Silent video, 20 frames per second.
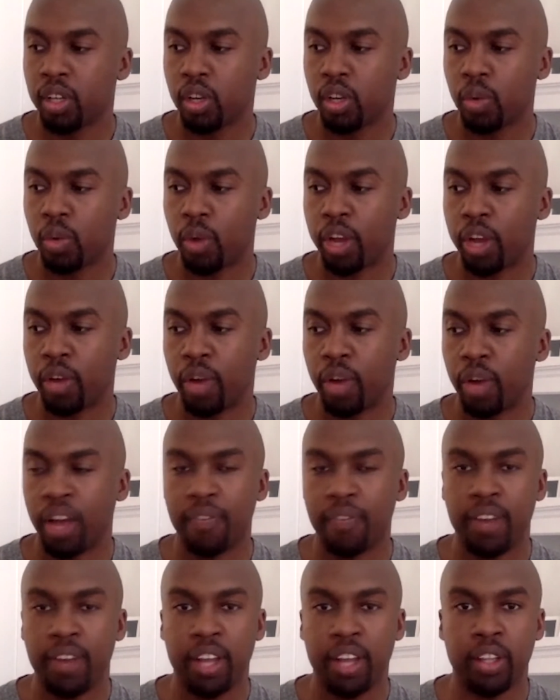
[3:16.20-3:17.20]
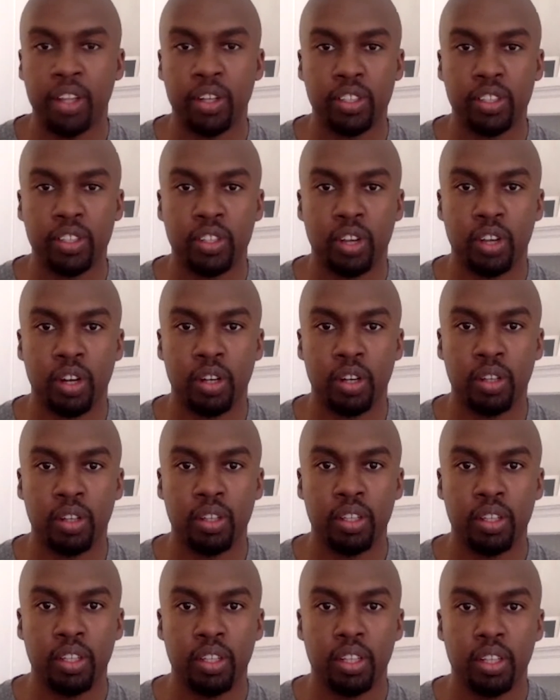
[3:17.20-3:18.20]
great grandfather to
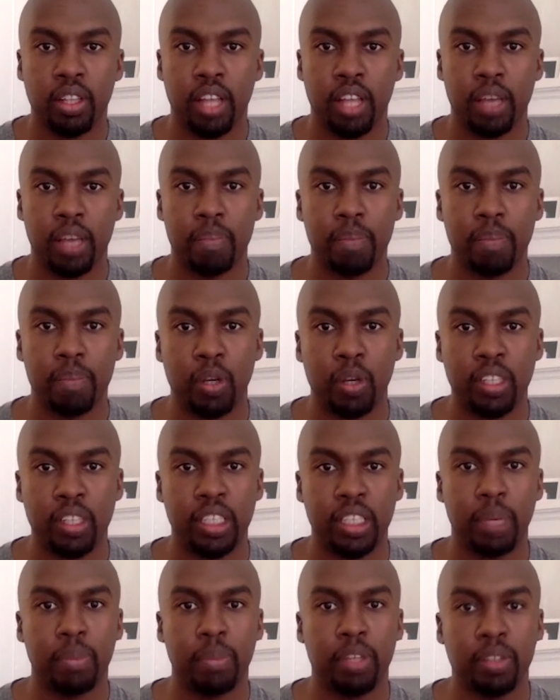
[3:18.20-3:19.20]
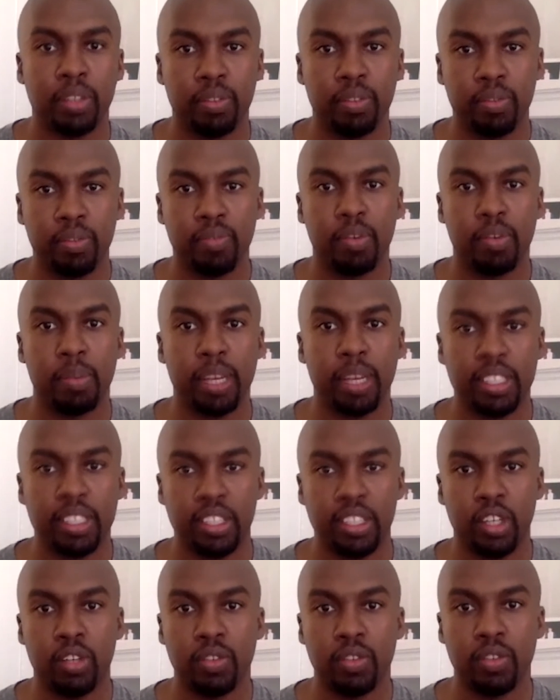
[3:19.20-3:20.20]
start like building something for
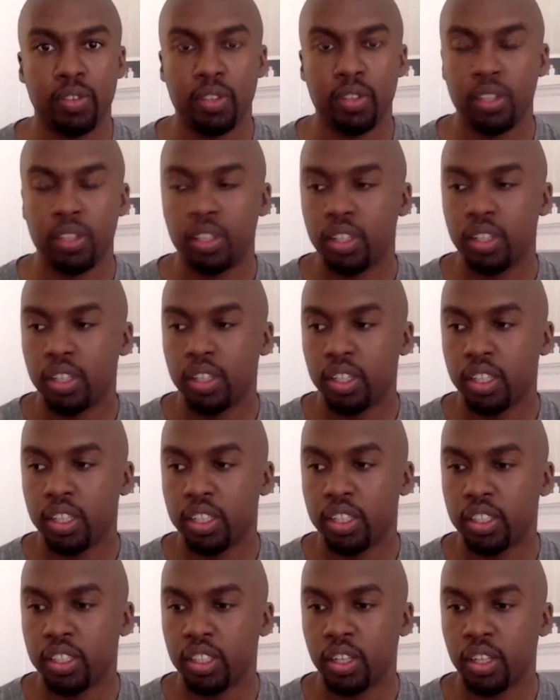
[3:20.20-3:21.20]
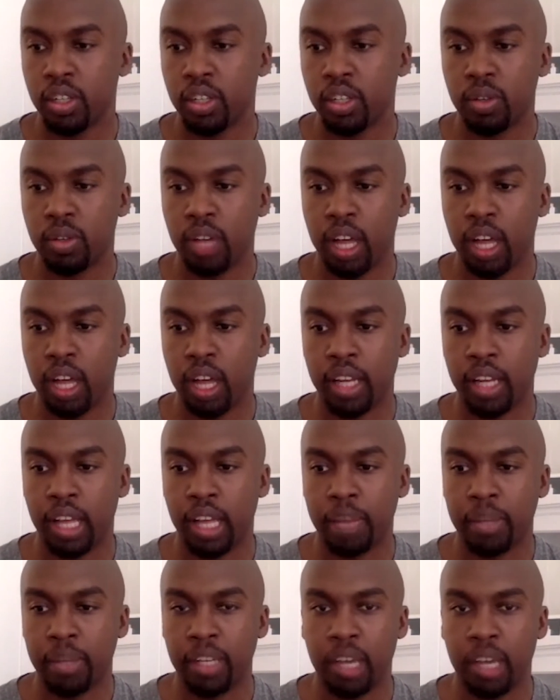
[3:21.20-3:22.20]
myself. And so I
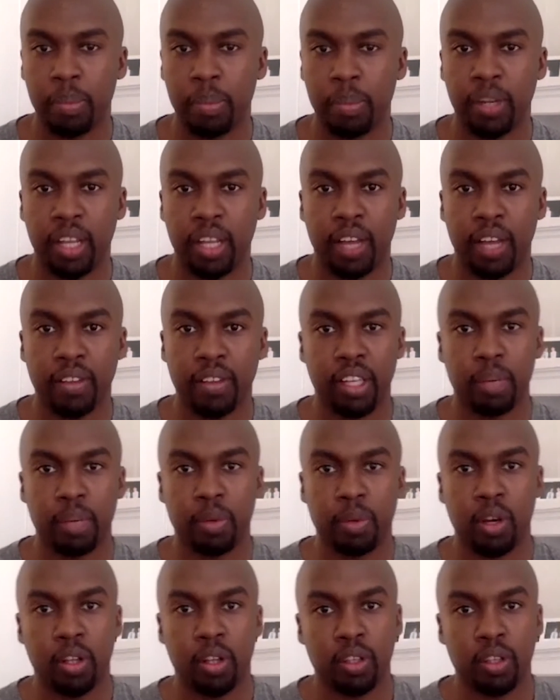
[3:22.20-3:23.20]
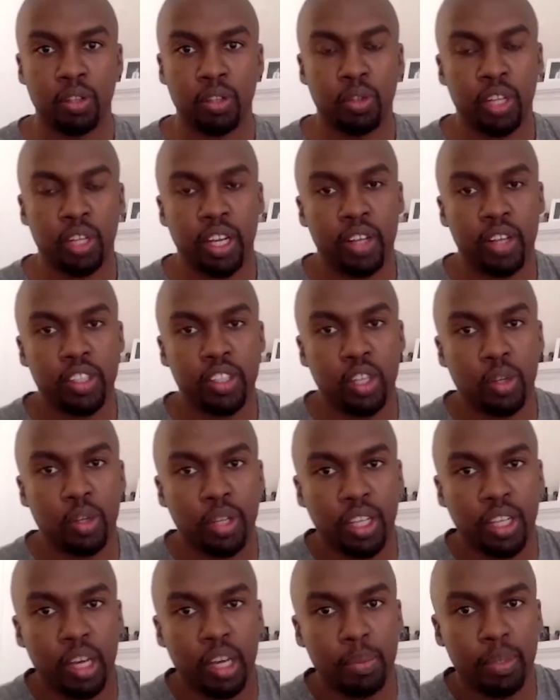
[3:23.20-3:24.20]
named the company after him called the Luther Harris Holding
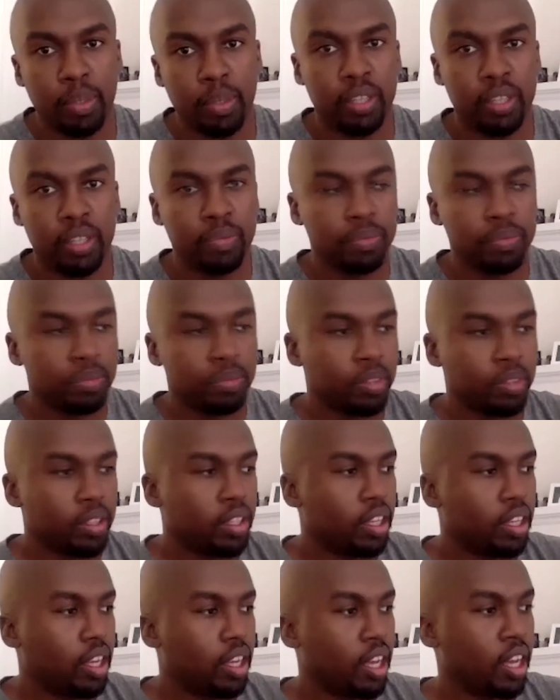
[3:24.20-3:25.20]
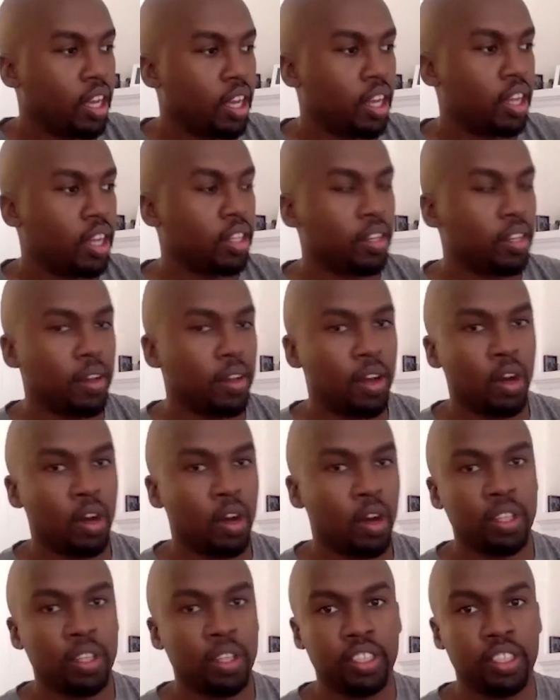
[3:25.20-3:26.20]
Company. And all
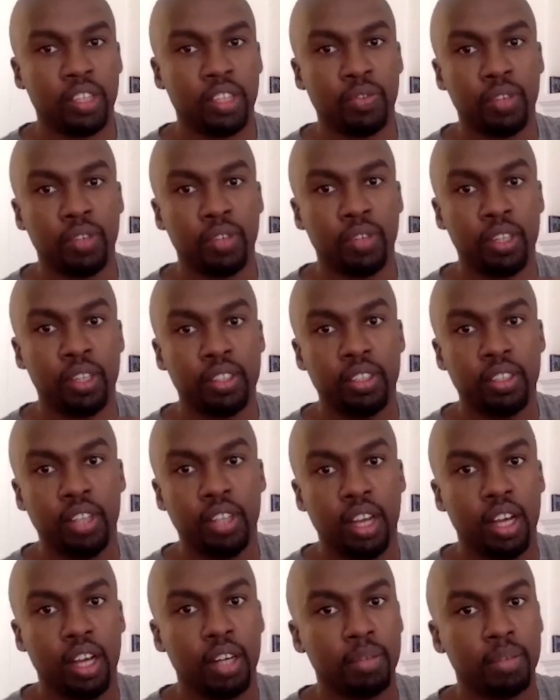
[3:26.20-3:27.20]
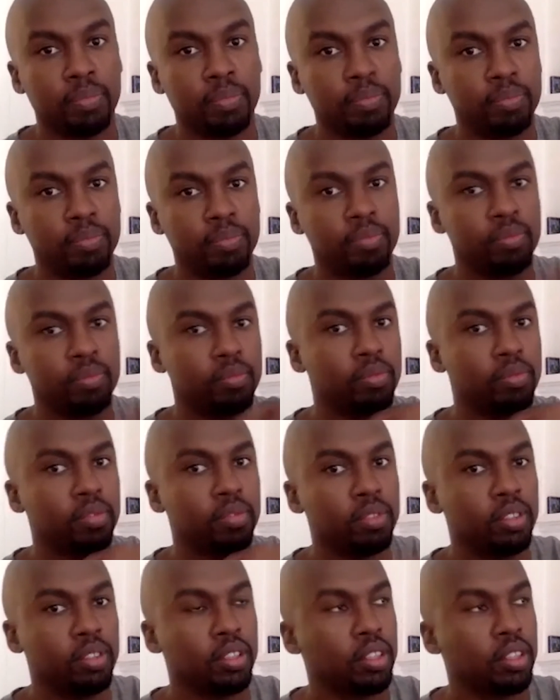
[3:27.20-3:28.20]
these different um,
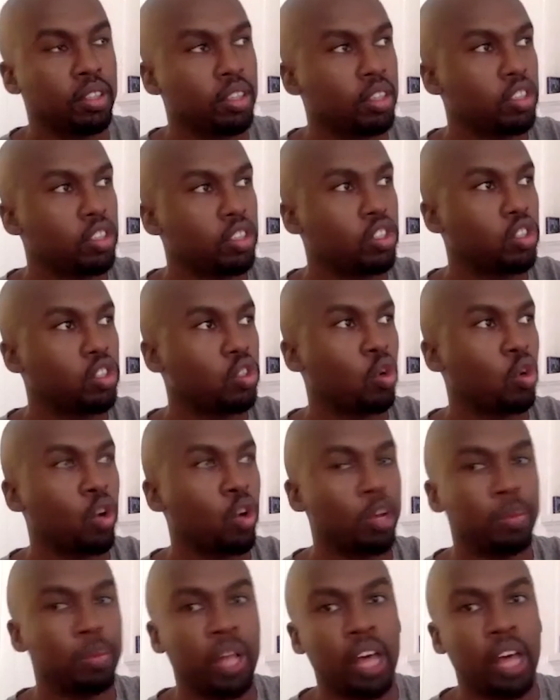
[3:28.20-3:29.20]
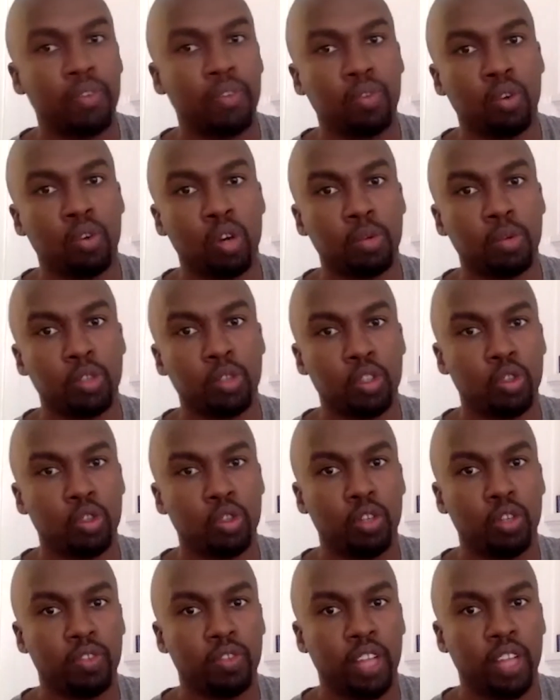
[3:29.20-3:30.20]
story platforms are sort
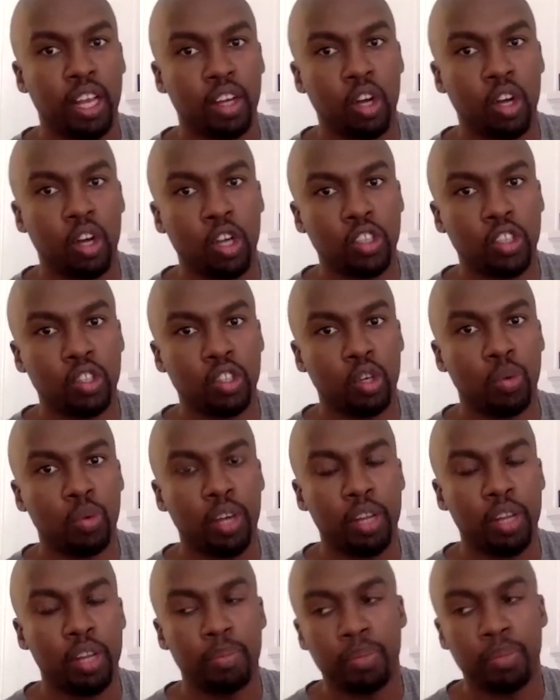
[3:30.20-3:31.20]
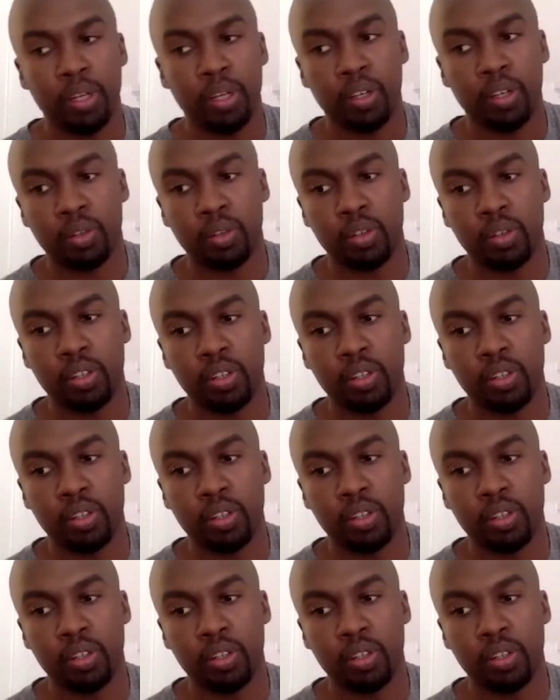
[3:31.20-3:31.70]
of like also a way to build